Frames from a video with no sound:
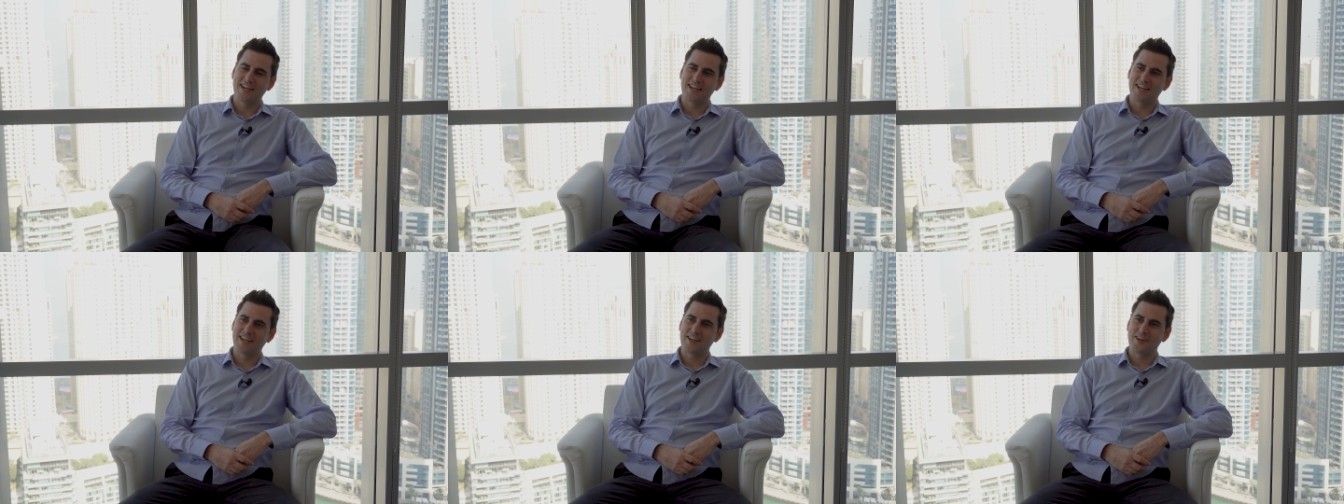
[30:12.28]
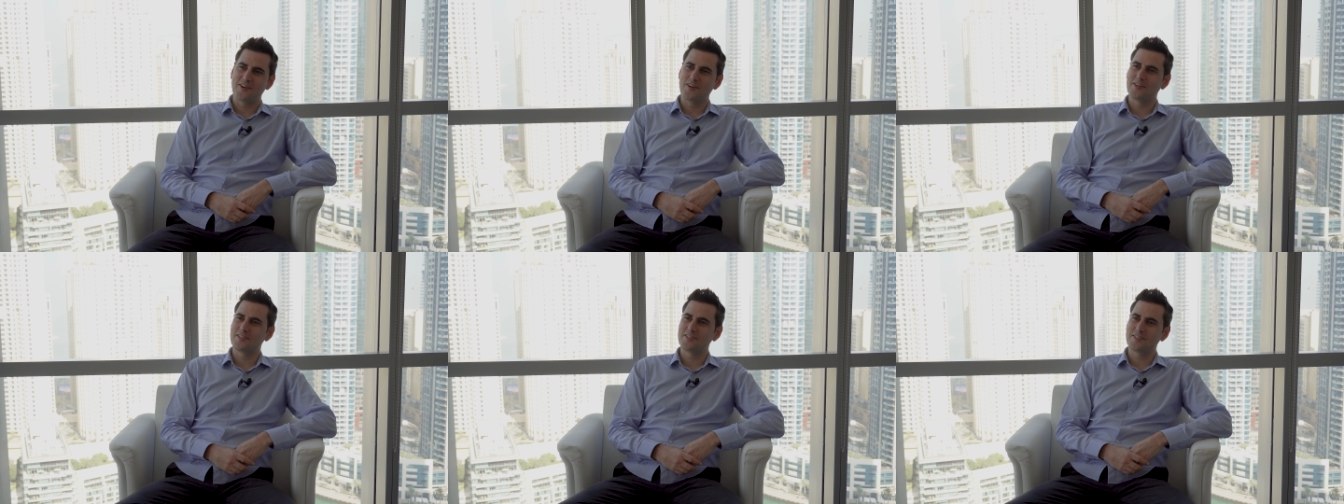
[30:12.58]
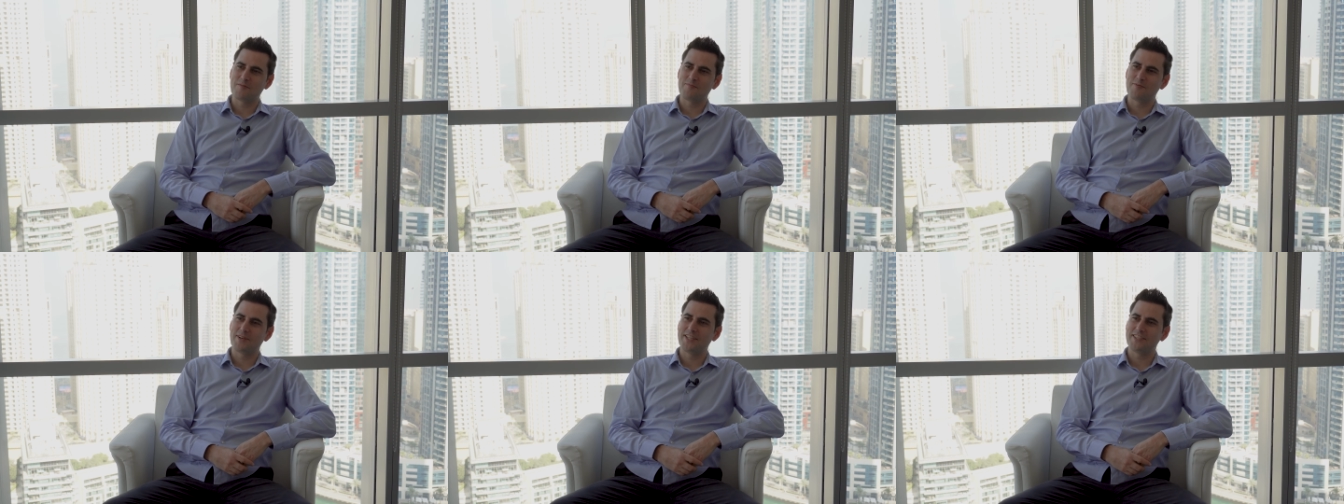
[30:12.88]
I, heard
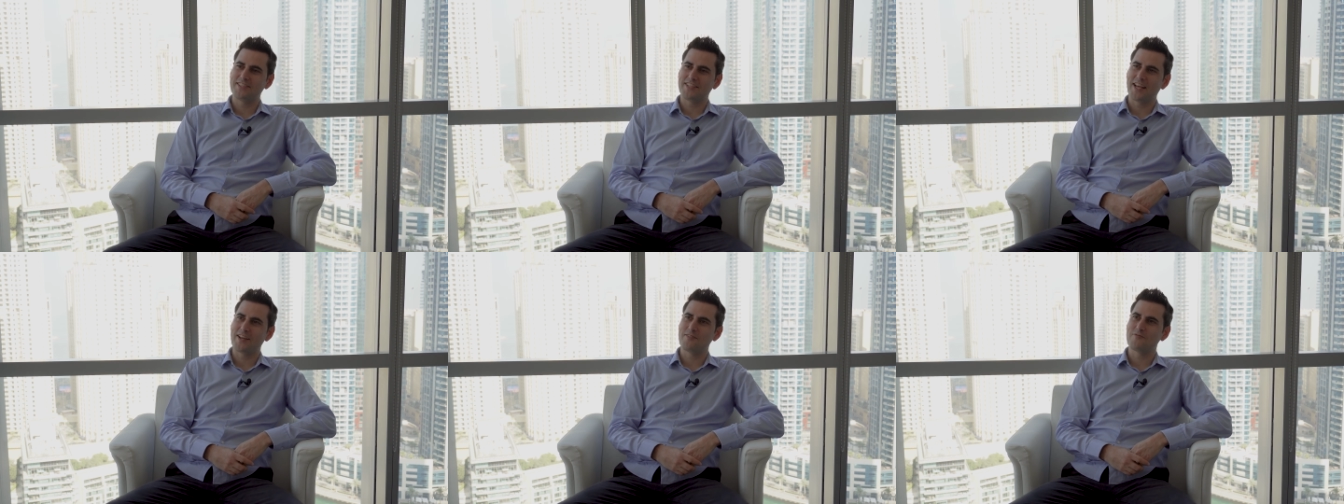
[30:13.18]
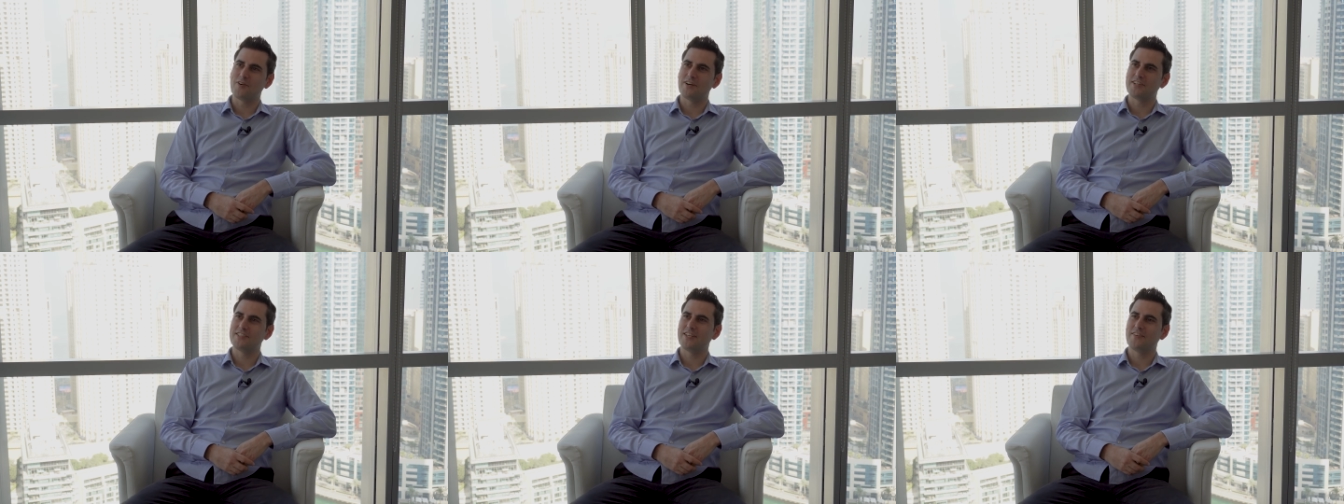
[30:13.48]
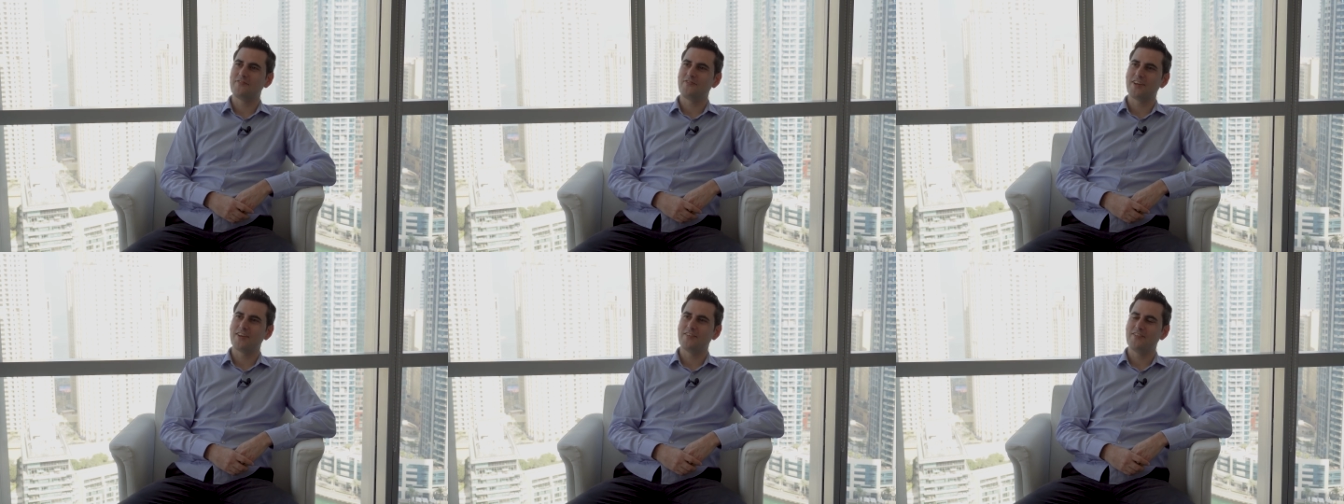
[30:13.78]
somebody say was
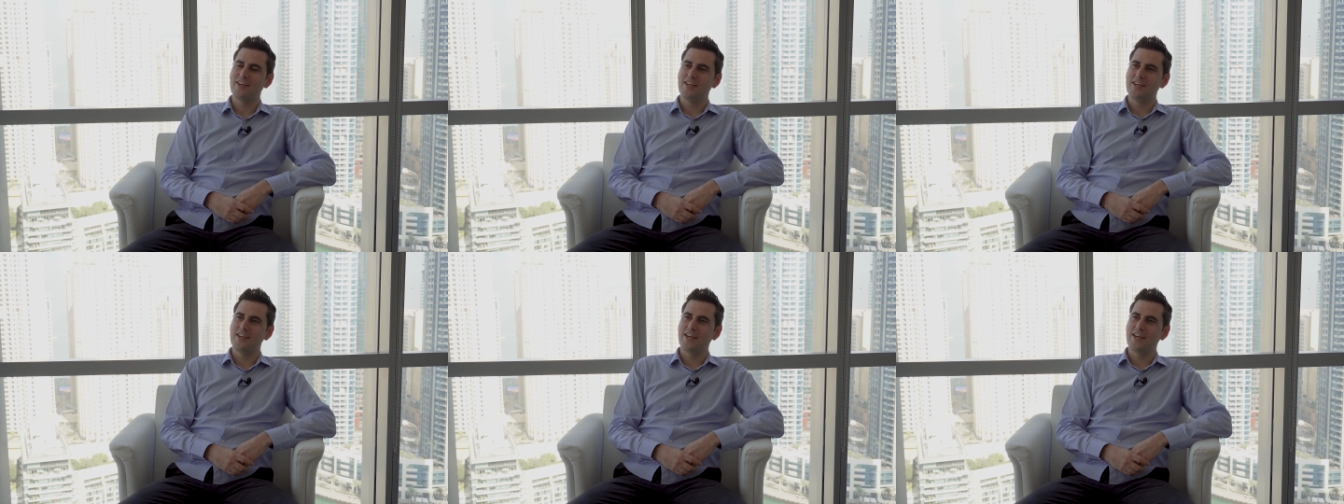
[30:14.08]
if, if,